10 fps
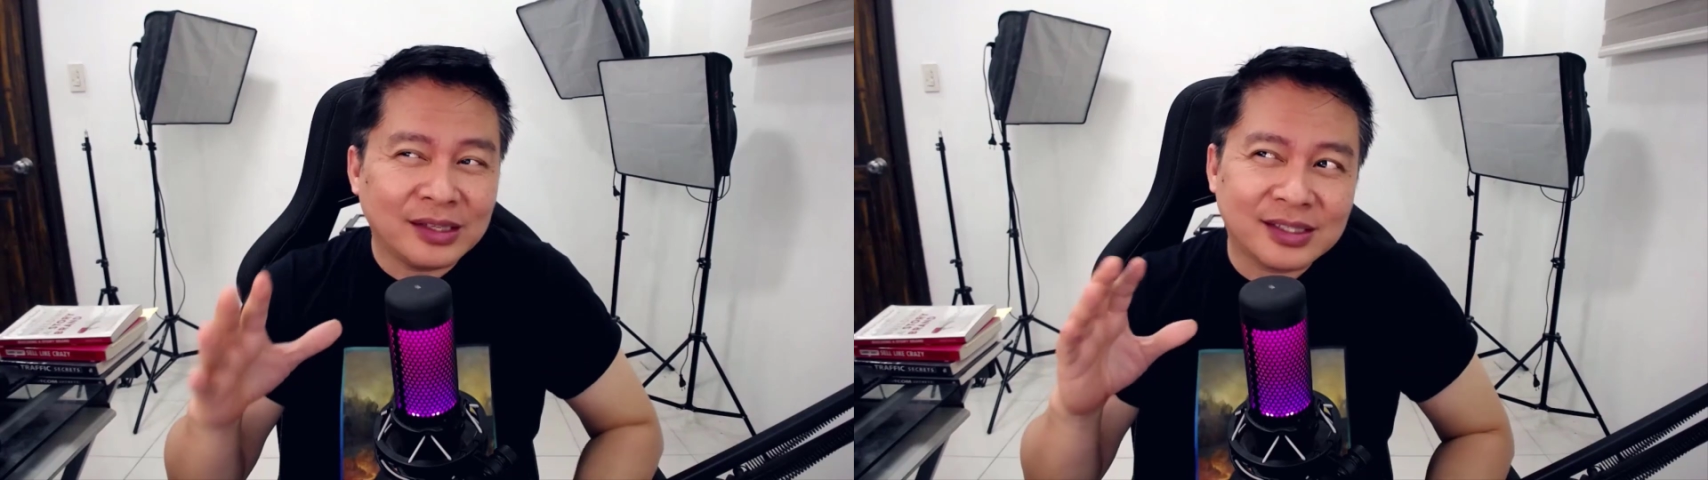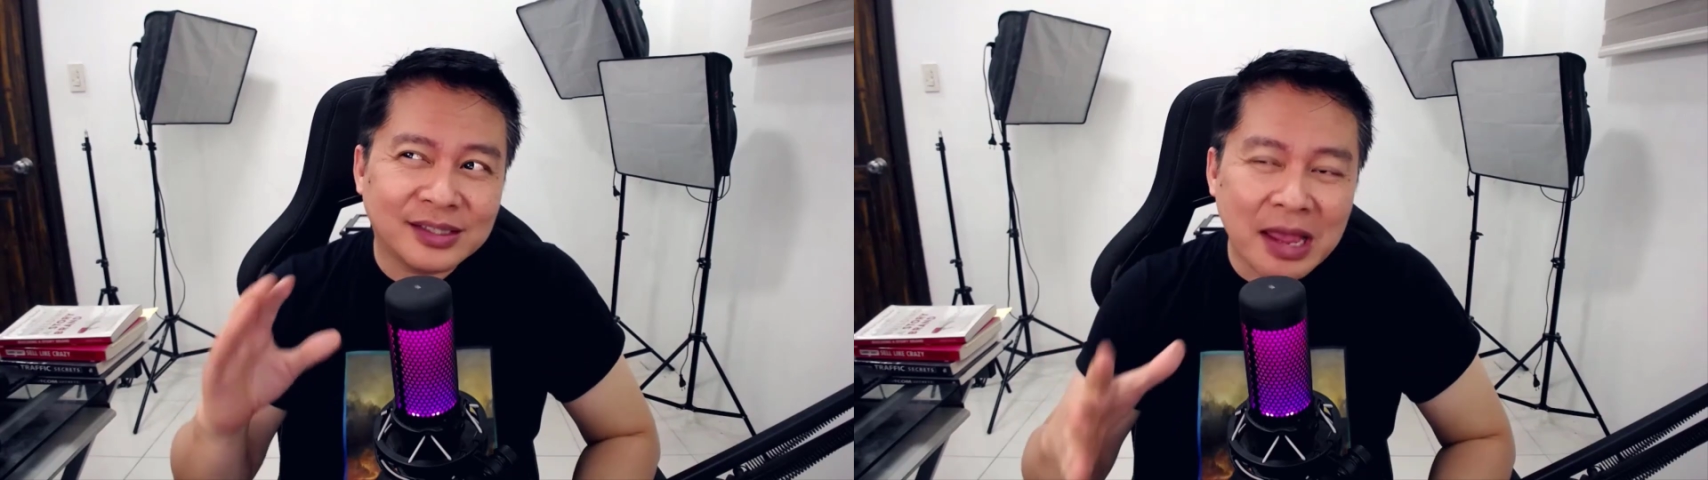
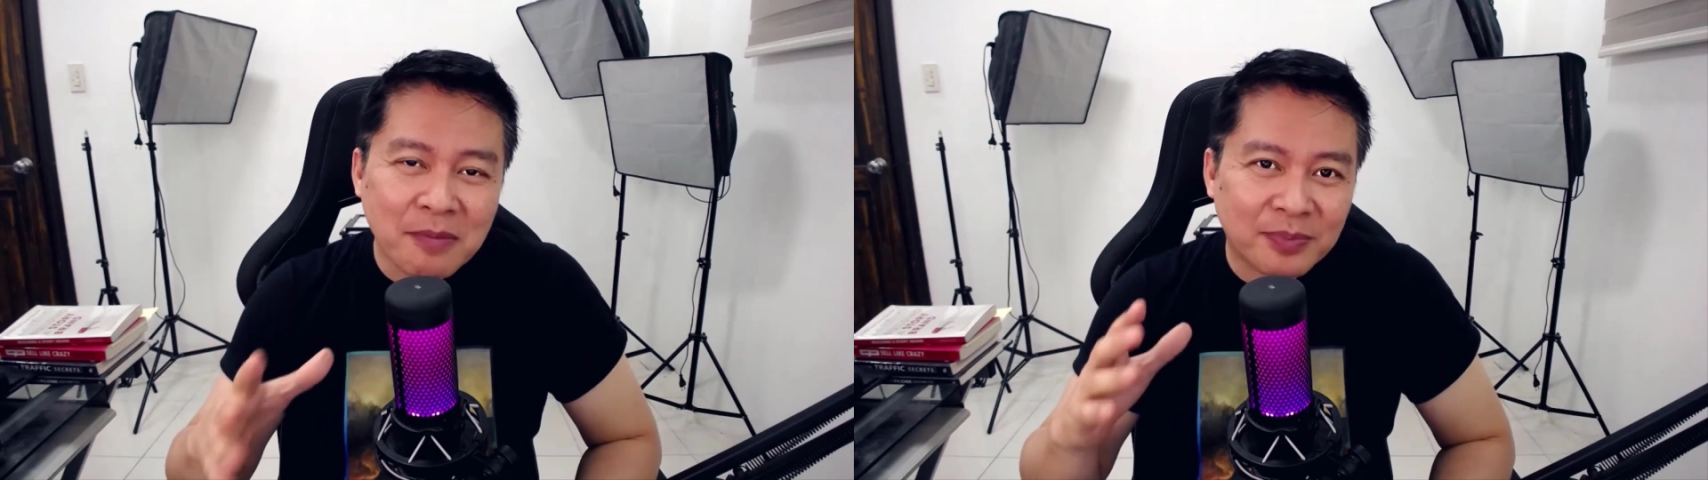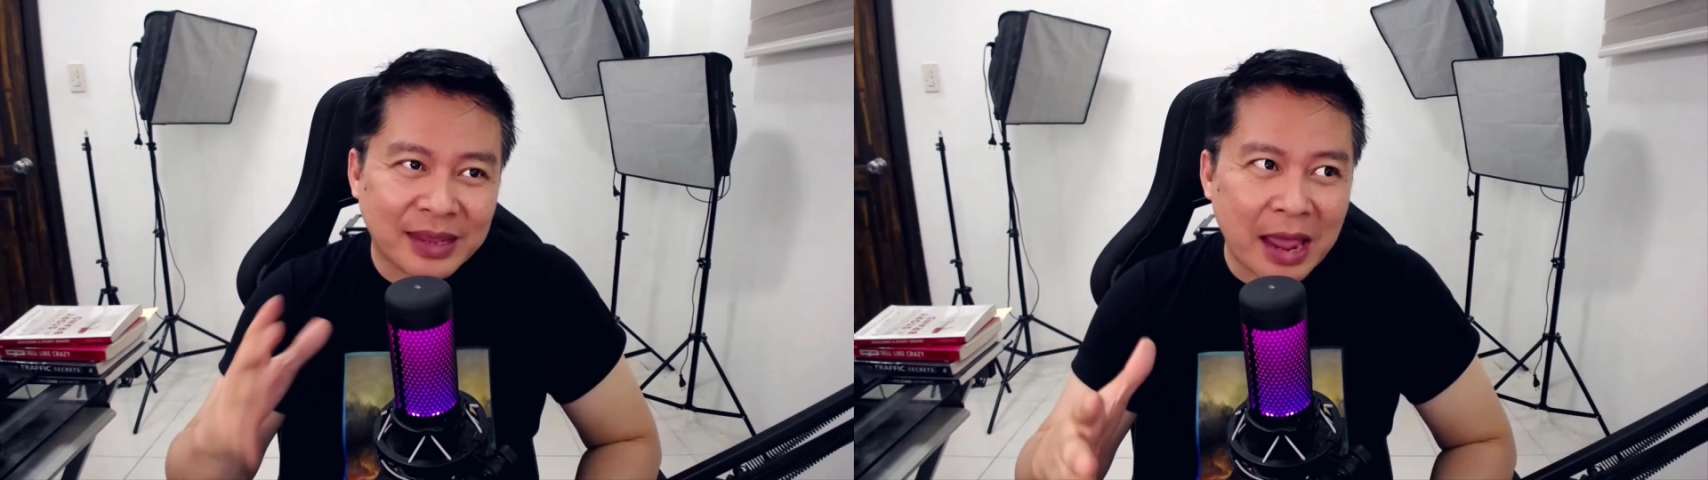
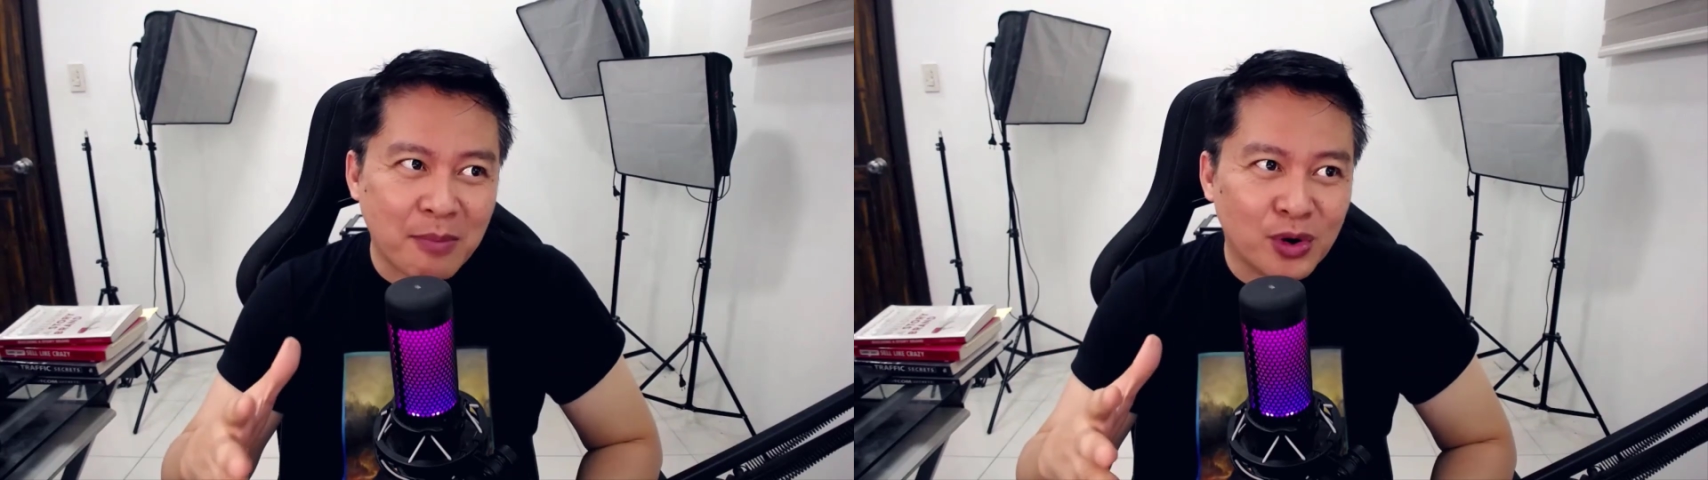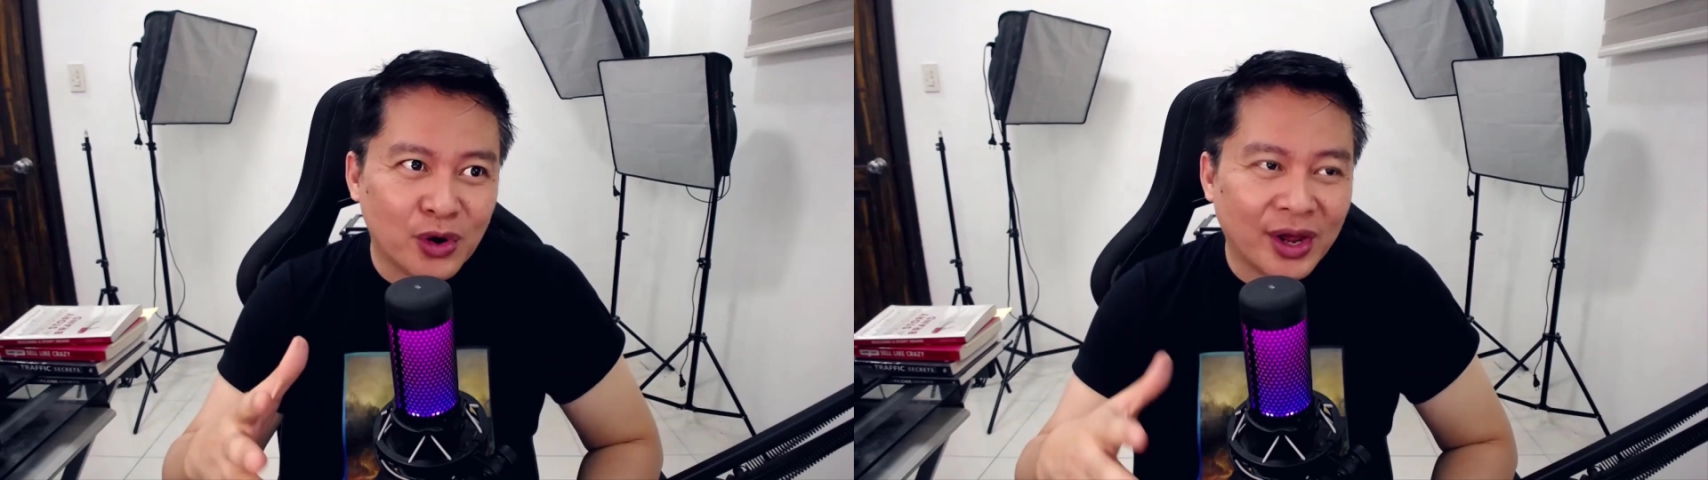snap
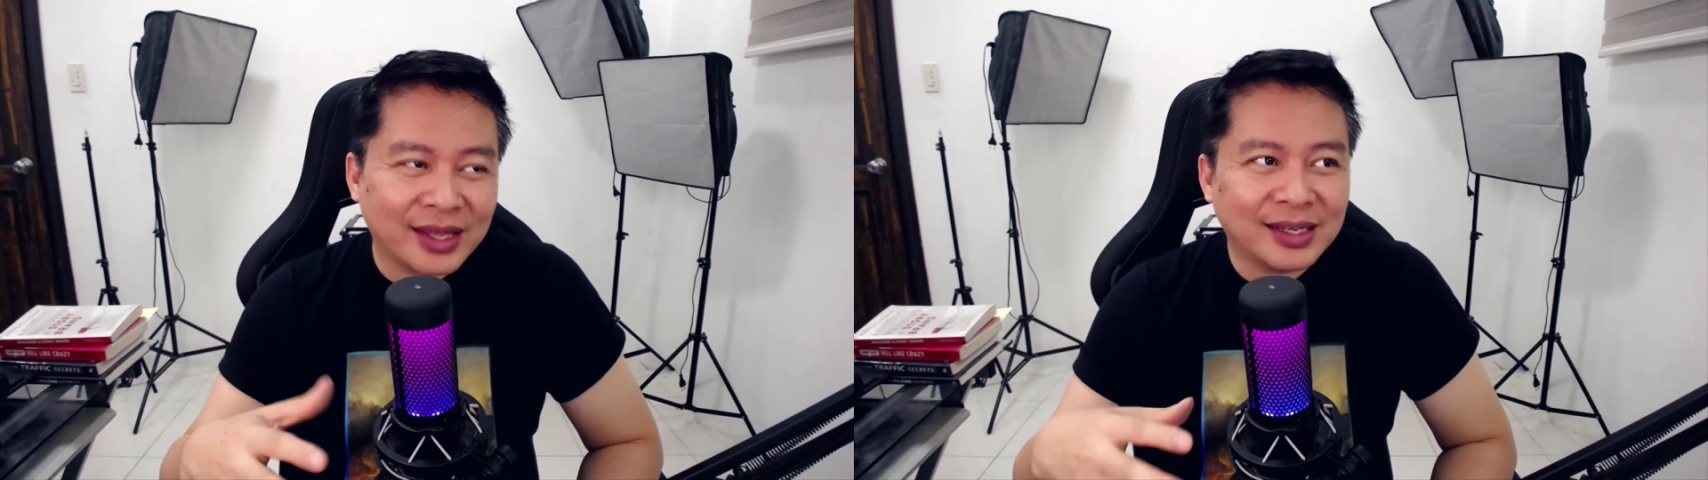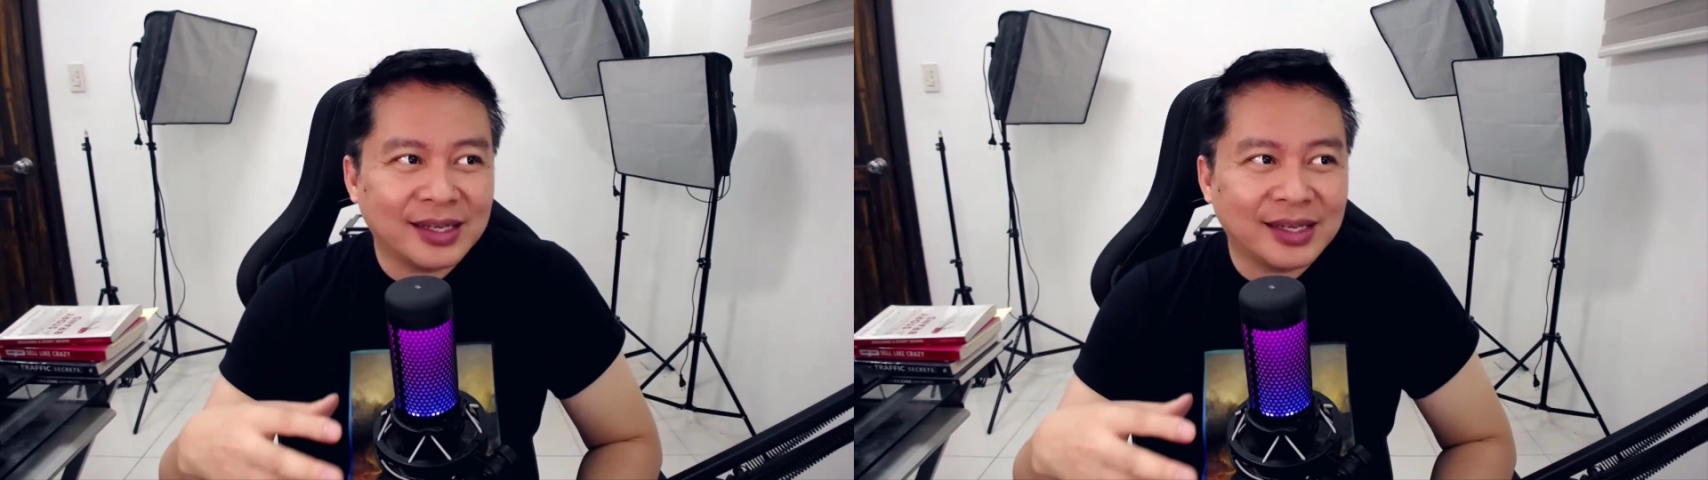camera